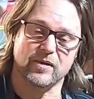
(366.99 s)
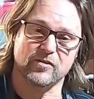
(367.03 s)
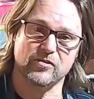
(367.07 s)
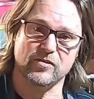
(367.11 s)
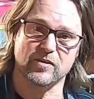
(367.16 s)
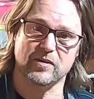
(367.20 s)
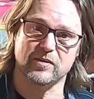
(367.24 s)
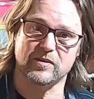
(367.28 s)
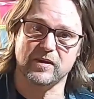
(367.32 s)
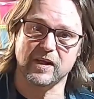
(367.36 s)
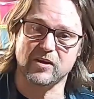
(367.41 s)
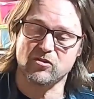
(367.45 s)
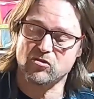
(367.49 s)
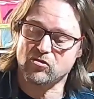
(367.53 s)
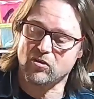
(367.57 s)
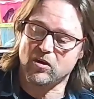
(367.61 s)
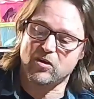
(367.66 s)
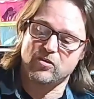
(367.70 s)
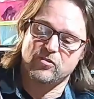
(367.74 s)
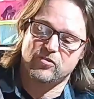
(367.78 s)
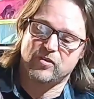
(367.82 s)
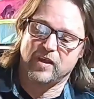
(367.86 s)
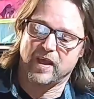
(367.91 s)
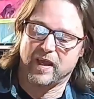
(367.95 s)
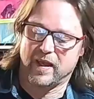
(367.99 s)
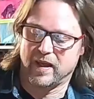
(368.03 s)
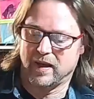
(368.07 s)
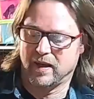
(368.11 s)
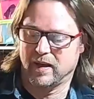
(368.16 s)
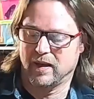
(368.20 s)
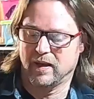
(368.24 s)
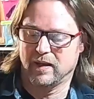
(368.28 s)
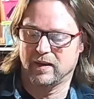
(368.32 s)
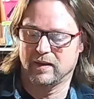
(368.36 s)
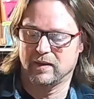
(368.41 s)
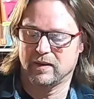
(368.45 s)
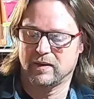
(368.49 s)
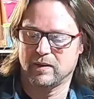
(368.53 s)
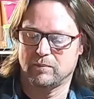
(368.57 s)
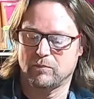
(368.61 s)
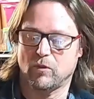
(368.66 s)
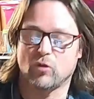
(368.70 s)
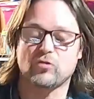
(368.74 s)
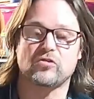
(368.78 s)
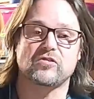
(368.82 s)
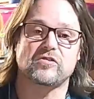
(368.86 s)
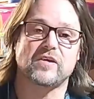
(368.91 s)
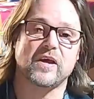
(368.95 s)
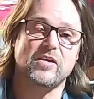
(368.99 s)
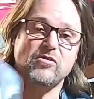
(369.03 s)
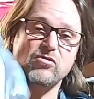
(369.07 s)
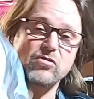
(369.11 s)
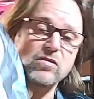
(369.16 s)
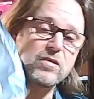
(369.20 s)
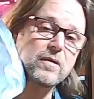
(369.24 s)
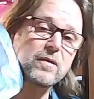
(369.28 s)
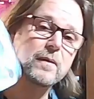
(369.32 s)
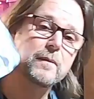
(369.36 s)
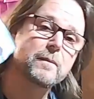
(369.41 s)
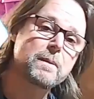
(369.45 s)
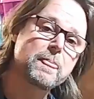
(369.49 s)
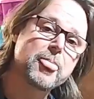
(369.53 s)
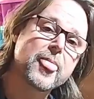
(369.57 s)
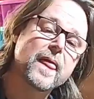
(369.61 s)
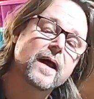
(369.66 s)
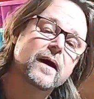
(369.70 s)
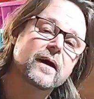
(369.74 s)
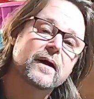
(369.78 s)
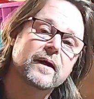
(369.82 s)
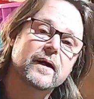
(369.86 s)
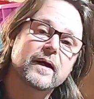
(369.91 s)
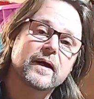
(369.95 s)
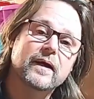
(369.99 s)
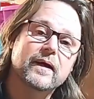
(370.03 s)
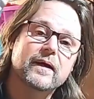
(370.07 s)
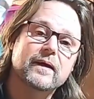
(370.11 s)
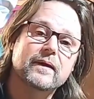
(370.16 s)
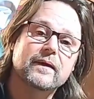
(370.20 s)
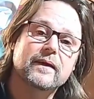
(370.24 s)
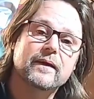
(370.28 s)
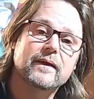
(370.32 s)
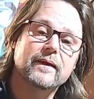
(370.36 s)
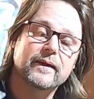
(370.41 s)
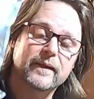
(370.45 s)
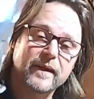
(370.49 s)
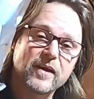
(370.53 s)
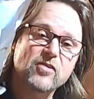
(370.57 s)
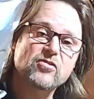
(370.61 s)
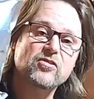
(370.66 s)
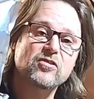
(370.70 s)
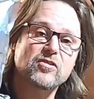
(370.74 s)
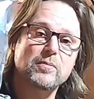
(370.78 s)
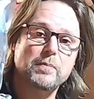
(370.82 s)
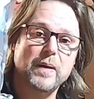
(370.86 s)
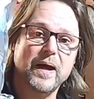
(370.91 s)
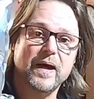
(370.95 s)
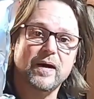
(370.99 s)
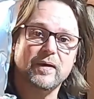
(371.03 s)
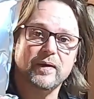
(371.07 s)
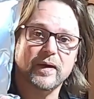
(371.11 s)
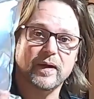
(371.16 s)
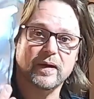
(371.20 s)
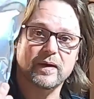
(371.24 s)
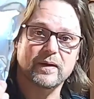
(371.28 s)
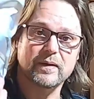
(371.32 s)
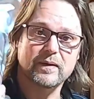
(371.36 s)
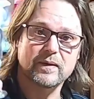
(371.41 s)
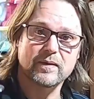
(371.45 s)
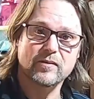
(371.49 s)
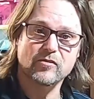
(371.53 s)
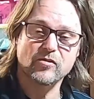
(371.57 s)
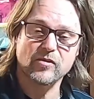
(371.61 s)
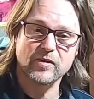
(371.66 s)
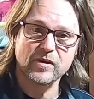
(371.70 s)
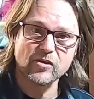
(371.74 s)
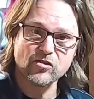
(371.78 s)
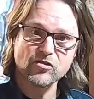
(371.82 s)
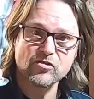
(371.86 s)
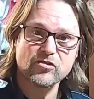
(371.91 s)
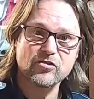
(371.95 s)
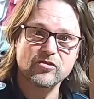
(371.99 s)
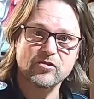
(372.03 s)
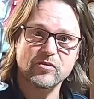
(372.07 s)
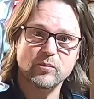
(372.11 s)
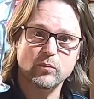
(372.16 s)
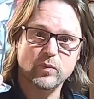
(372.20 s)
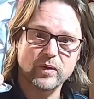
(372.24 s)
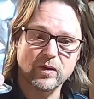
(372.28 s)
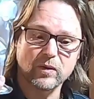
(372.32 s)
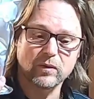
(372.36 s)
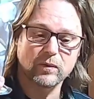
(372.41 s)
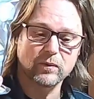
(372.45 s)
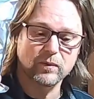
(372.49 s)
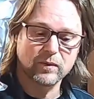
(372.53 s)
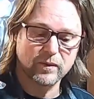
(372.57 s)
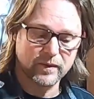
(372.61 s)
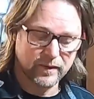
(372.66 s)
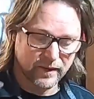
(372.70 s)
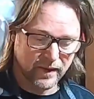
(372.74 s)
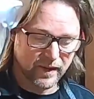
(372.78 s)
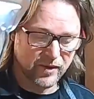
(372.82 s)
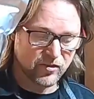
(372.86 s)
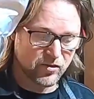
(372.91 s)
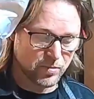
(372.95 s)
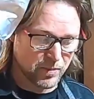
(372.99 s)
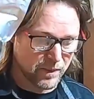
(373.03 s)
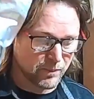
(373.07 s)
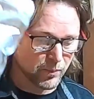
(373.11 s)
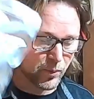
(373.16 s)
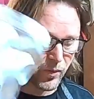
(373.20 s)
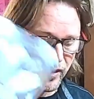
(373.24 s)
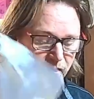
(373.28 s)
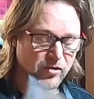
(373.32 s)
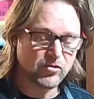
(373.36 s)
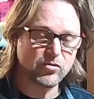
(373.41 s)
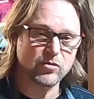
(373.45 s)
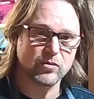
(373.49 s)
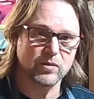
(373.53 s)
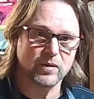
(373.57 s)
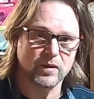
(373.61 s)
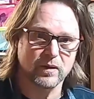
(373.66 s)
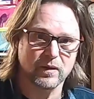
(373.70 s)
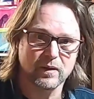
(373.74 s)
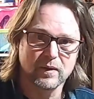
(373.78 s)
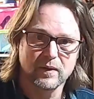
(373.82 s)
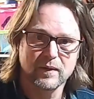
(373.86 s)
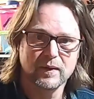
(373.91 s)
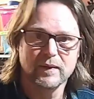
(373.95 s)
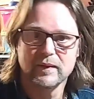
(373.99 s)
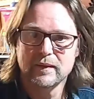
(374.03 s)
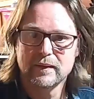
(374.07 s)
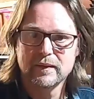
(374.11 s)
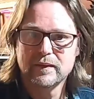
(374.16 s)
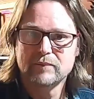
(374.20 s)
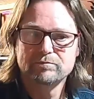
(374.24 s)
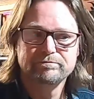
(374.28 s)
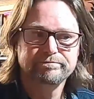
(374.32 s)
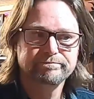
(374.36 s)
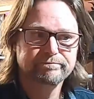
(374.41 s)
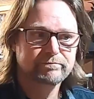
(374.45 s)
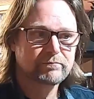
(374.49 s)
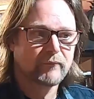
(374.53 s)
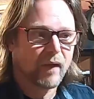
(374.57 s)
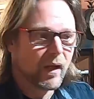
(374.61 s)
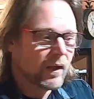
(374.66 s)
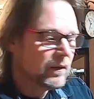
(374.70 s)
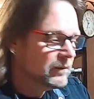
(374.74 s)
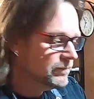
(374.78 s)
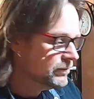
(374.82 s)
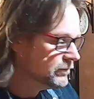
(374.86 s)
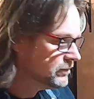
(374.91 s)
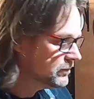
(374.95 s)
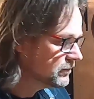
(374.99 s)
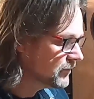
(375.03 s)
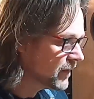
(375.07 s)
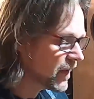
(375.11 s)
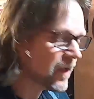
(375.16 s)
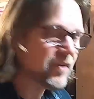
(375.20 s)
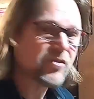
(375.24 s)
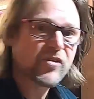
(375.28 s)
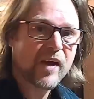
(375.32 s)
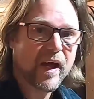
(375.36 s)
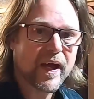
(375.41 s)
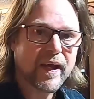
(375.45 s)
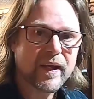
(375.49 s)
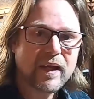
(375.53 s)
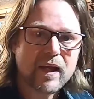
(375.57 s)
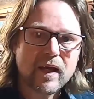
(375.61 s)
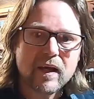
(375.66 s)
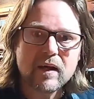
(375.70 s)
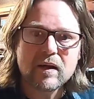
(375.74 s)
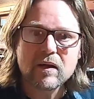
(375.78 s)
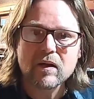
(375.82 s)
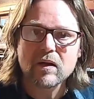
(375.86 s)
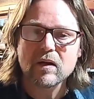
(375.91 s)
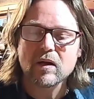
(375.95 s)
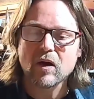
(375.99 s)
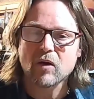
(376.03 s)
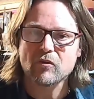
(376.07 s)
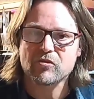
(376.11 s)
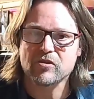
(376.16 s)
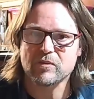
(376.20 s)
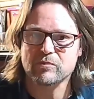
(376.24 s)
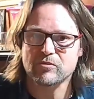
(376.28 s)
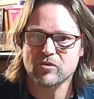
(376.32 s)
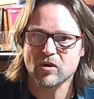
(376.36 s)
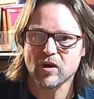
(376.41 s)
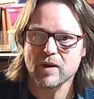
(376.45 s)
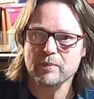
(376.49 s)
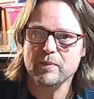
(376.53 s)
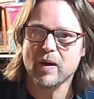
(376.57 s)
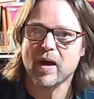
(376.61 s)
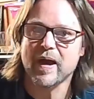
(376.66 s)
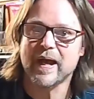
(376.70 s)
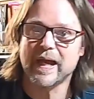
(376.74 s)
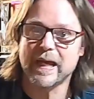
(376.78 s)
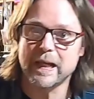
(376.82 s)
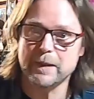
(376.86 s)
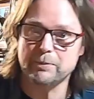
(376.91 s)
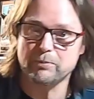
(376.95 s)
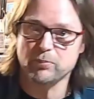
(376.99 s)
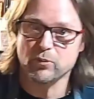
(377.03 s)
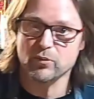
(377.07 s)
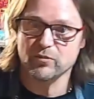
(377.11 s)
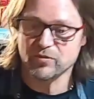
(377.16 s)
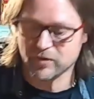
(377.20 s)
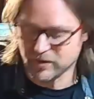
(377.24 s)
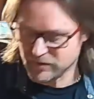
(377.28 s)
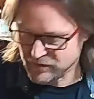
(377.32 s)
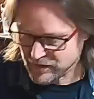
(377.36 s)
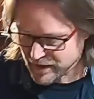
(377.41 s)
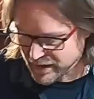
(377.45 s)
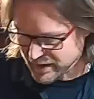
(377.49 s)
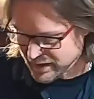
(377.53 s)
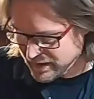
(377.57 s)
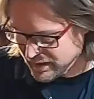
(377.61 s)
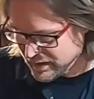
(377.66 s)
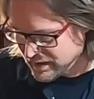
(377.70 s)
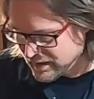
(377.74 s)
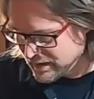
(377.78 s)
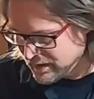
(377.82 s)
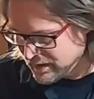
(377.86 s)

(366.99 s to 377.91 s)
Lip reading: So dextrose and maltodextrin, this is a powder. So this will need to be put into a container of some type, a heat-proof container.